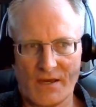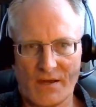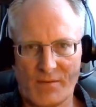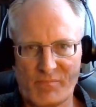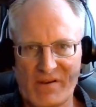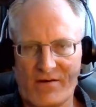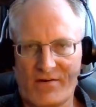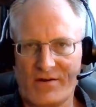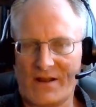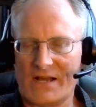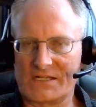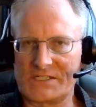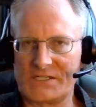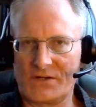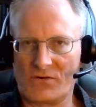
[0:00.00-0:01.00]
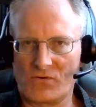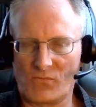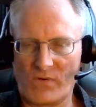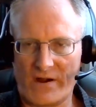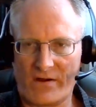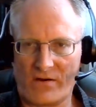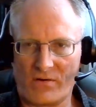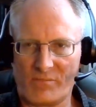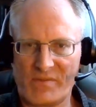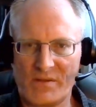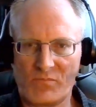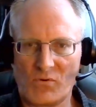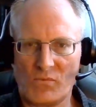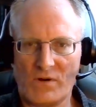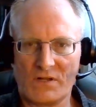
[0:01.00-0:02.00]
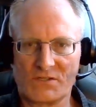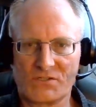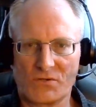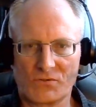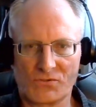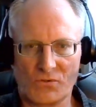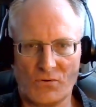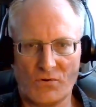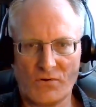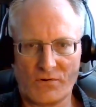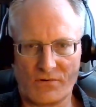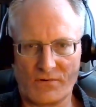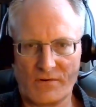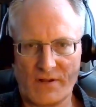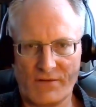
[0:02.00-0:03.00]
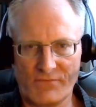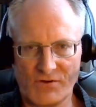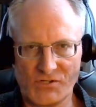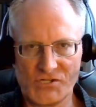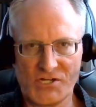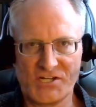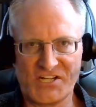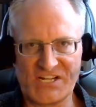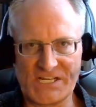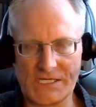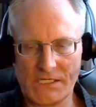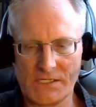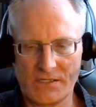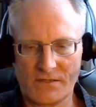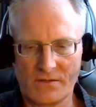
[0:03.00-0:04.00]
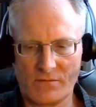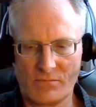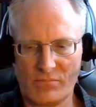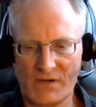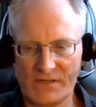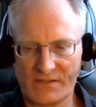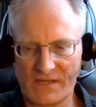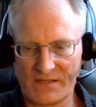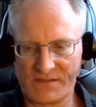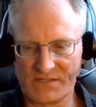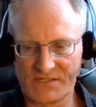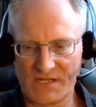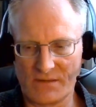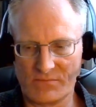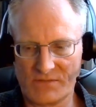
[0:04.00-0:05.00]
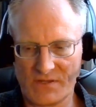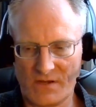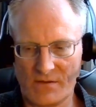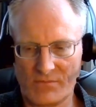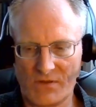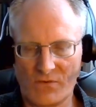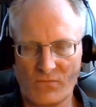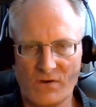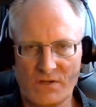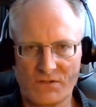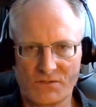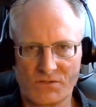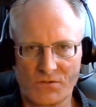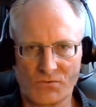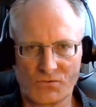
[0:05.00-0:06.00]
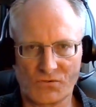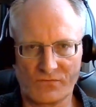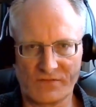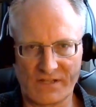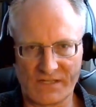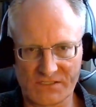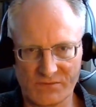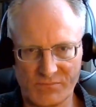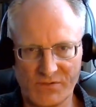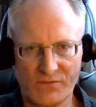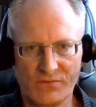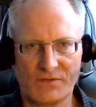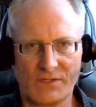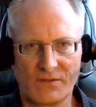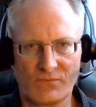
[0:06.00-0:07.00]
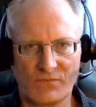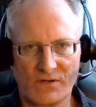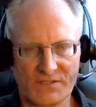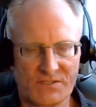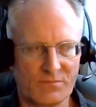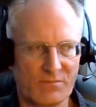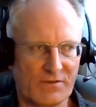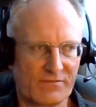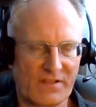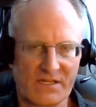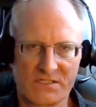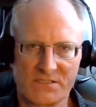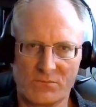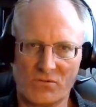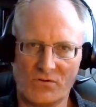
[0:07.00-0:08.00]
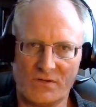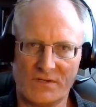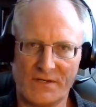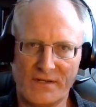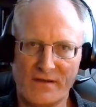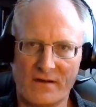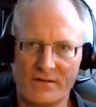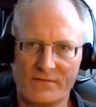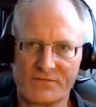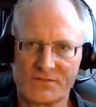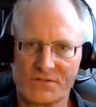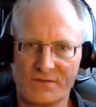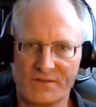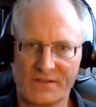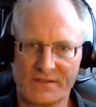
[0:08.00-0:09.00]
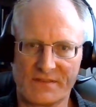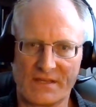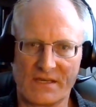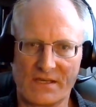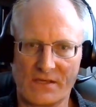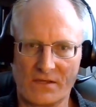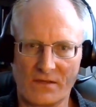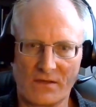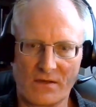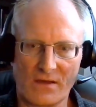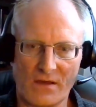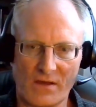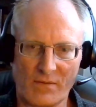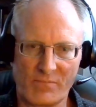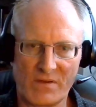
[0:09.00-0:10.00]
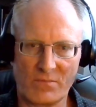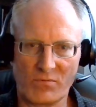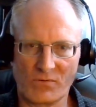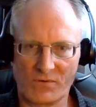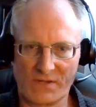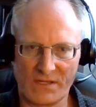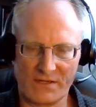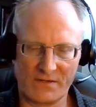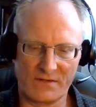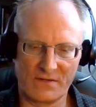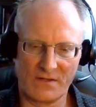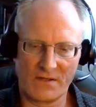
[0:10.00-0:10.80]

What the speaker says: paradox here where people want social order and rigidity, but at the same time they want social flexibility, want it to be flexible enough so that people can